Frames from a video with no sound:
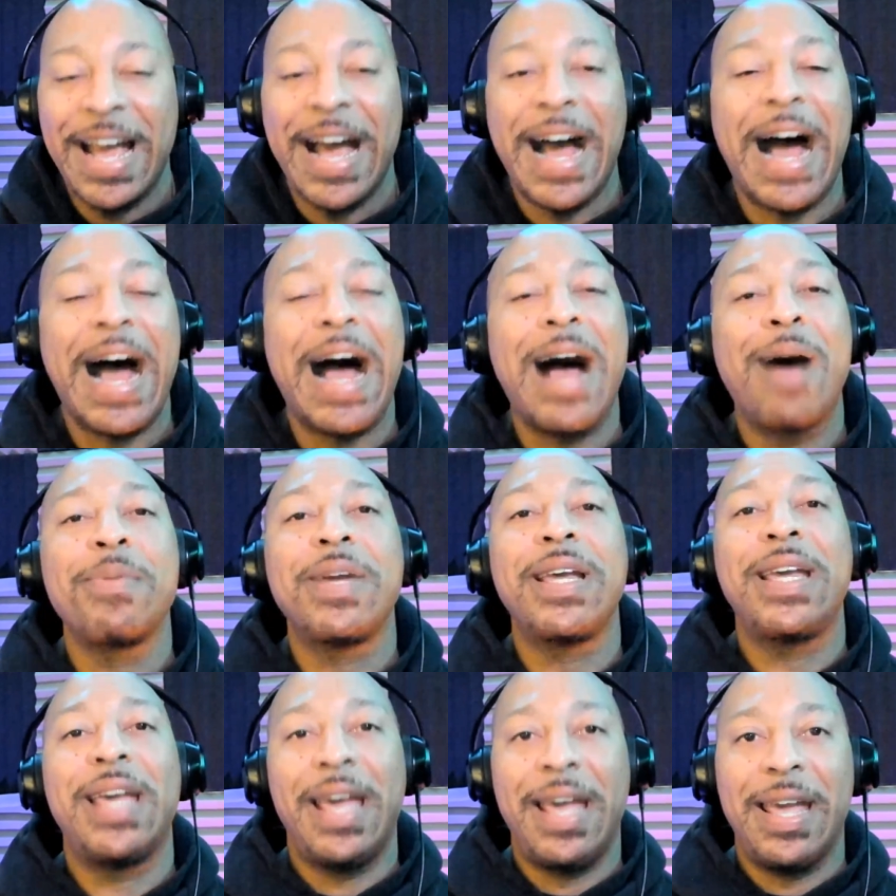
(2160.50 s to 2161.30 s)
I'm
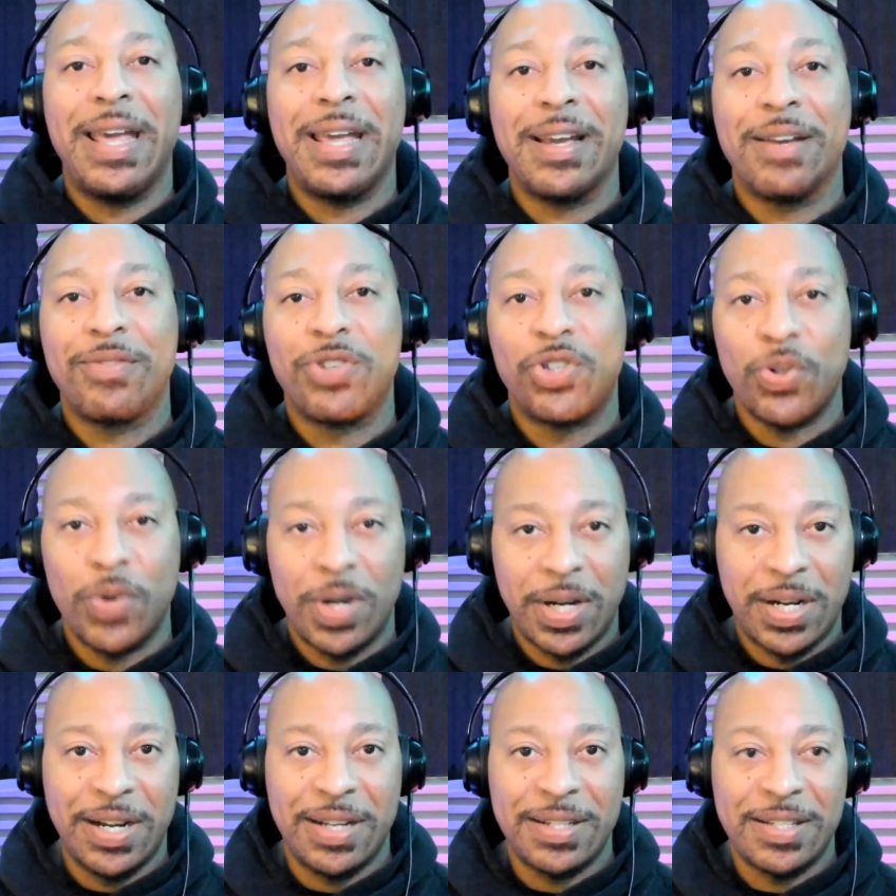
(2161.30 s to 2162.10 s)
king of
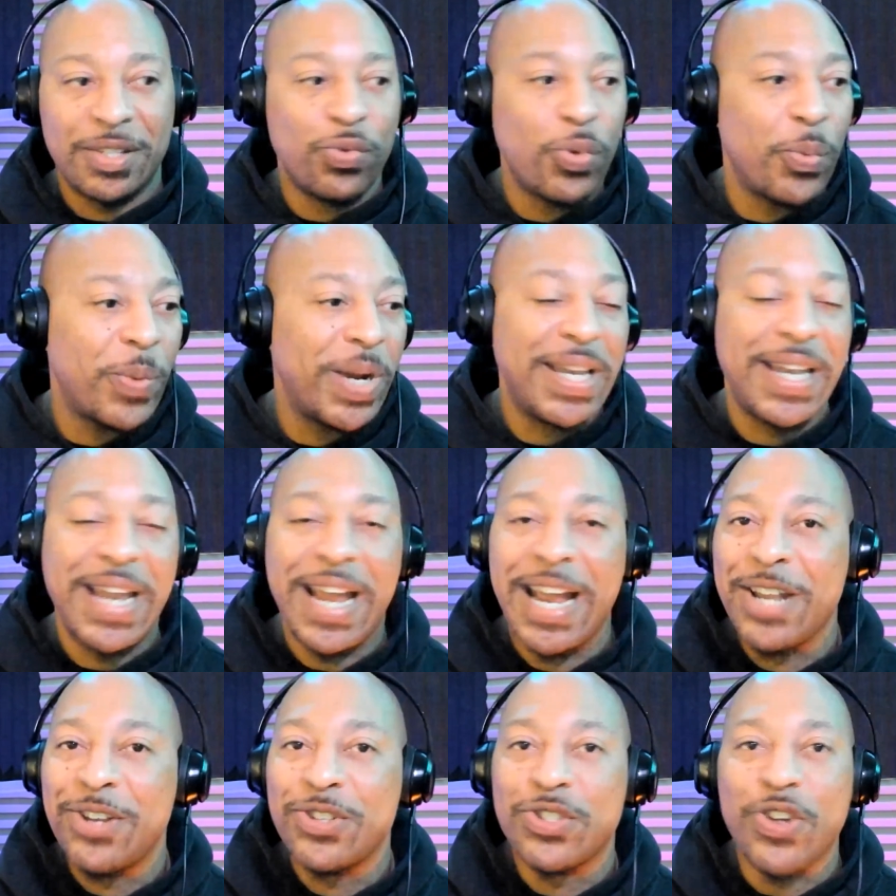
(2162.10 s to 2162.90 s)
shortcuts. That's what my
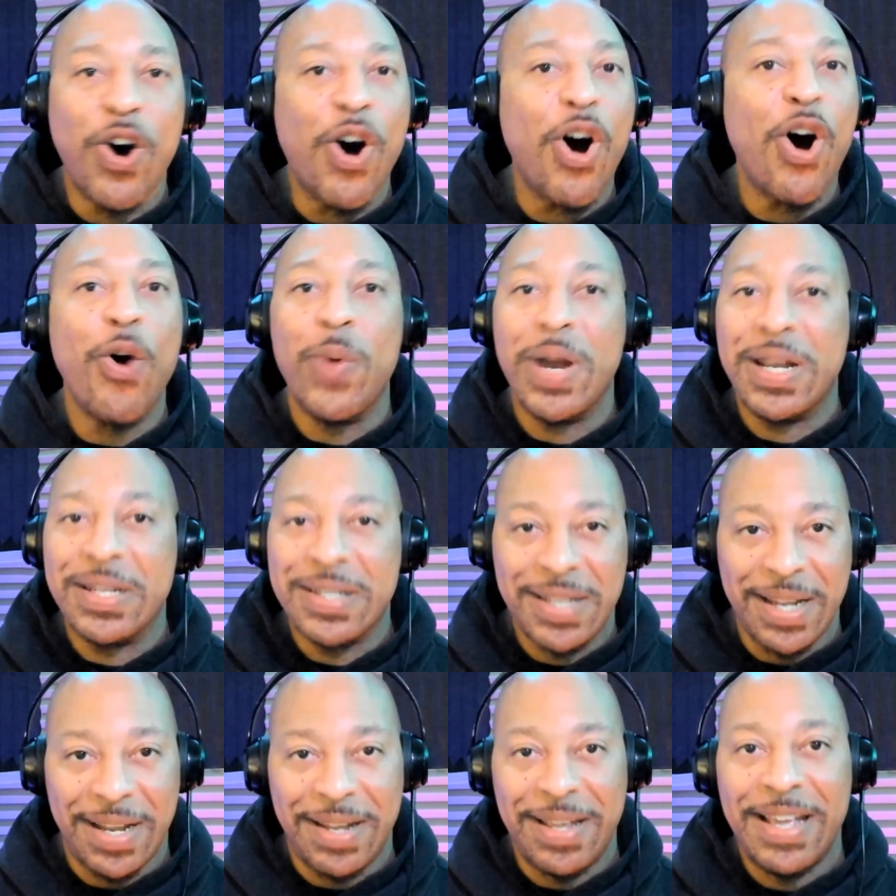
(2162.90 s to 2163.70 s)
dad used to always
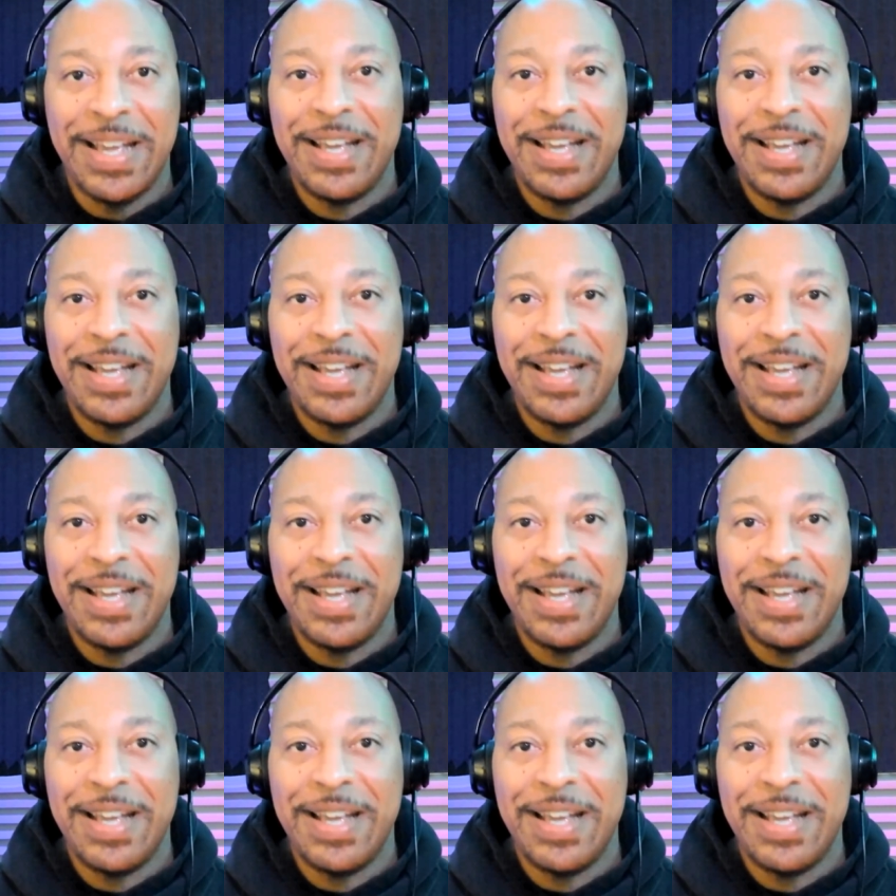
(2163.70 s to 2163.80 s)
say.